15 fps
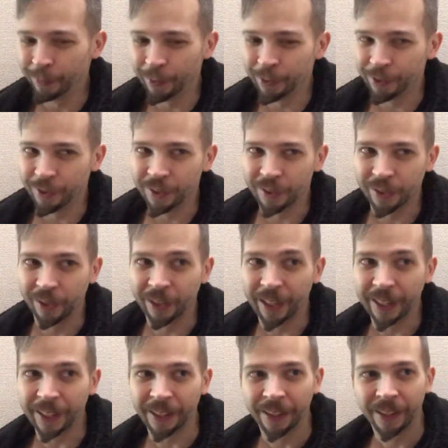version. So
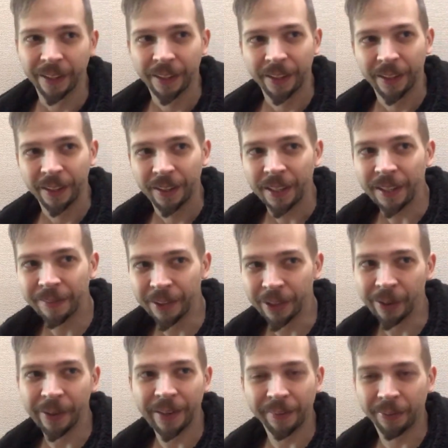like, even
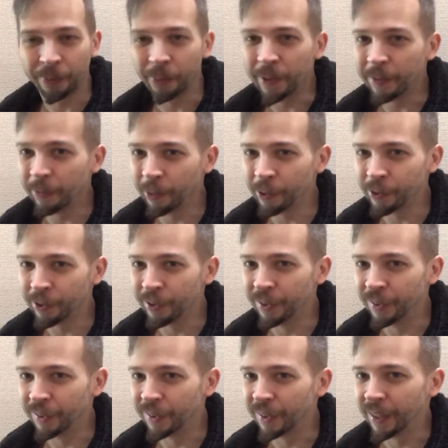though I have 3
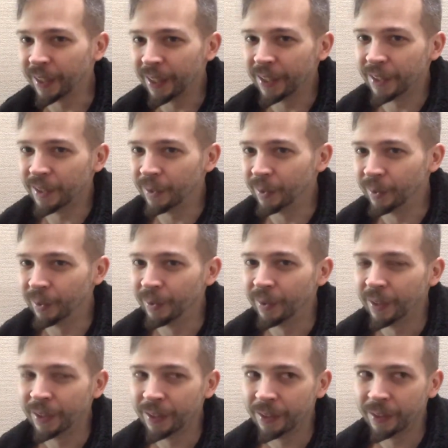versions, like
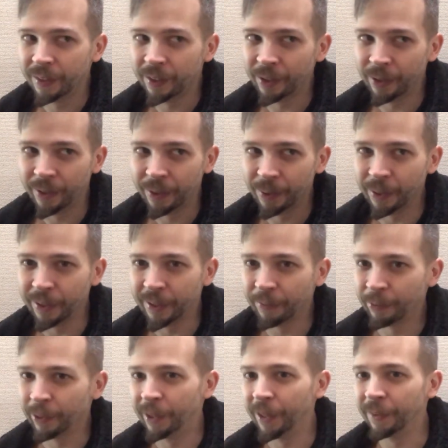they're all
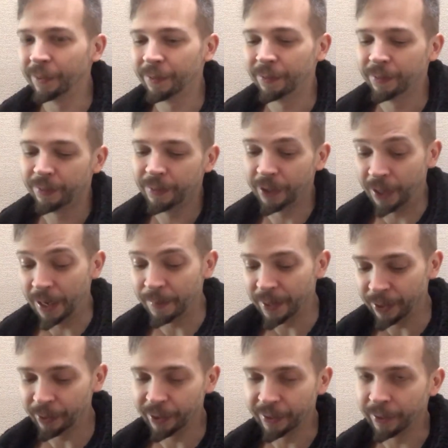different enough.
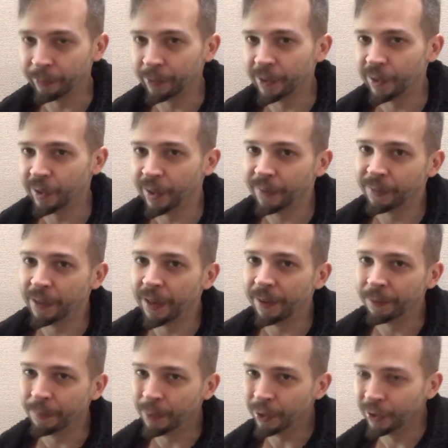They're all different, so you have to
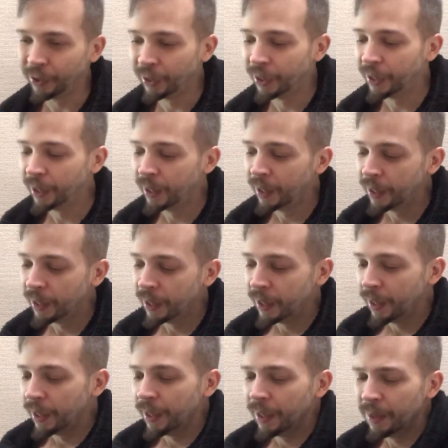have them all.
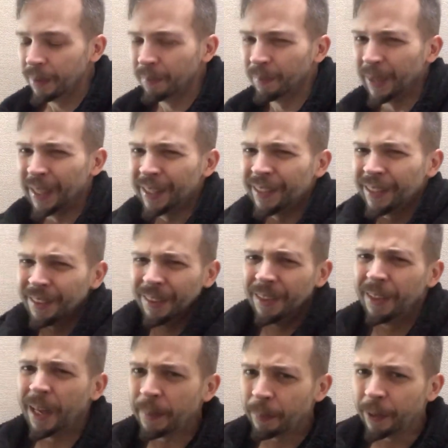But
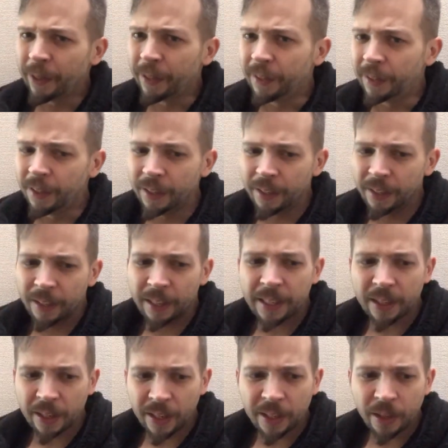Nightbreed,
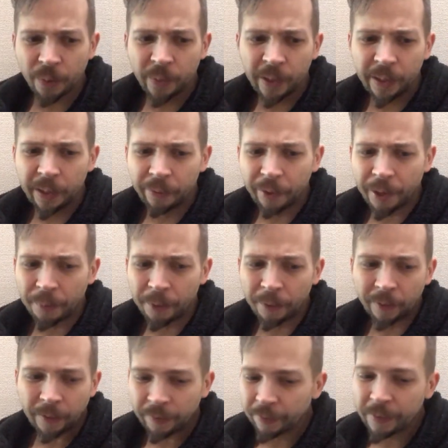it's a really great
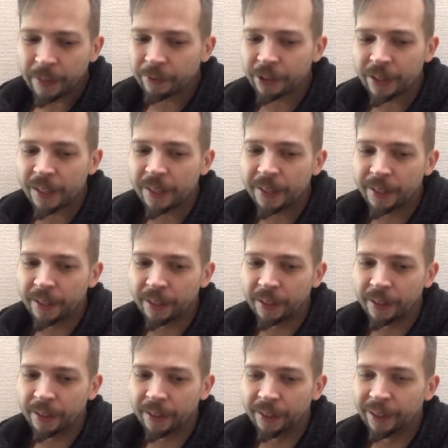movie. If you've never seen it,
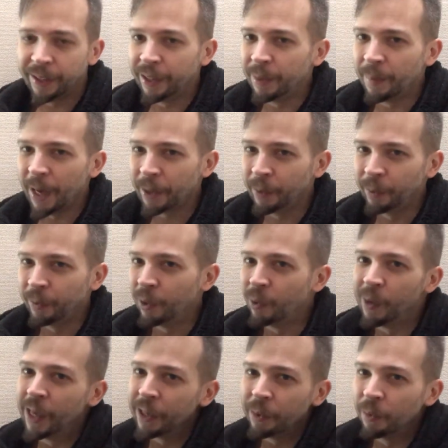I don't know
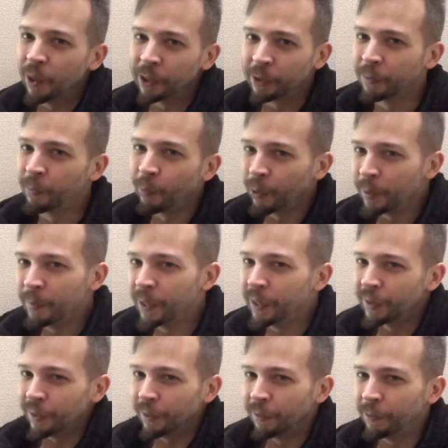why you watched 40
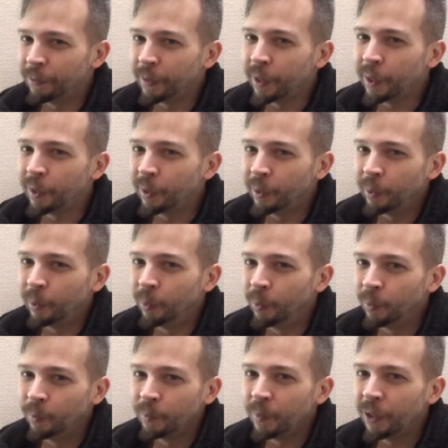minutes of a
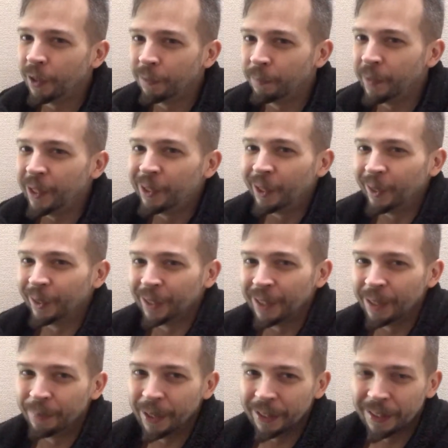video of me
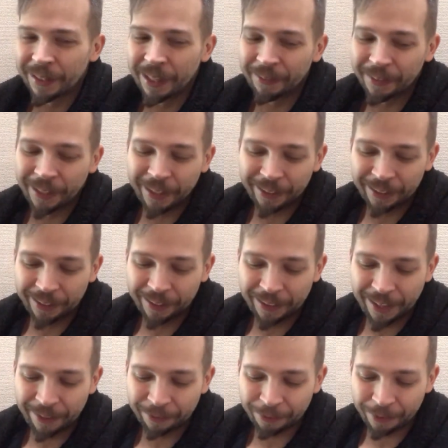talking about stuff that I
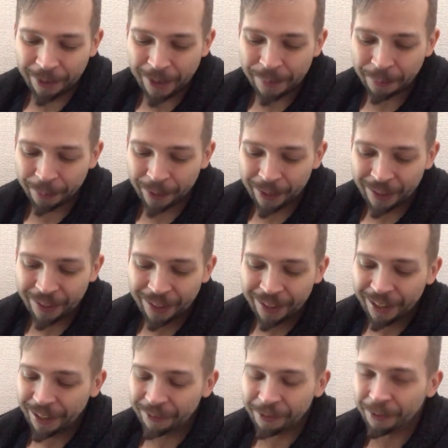have for Nightbreed.
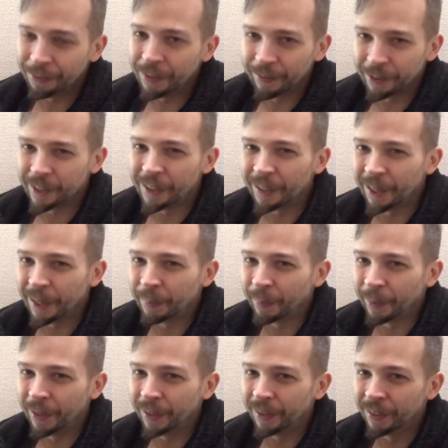If you've never seen
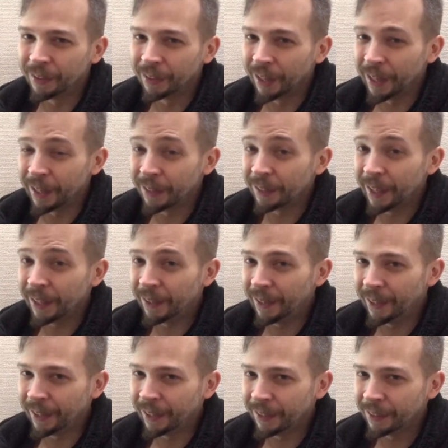Nightbreed, like, get
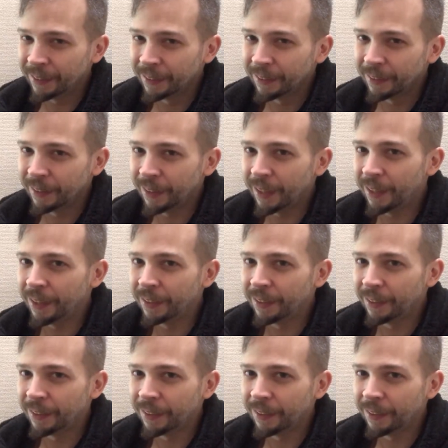on it. Get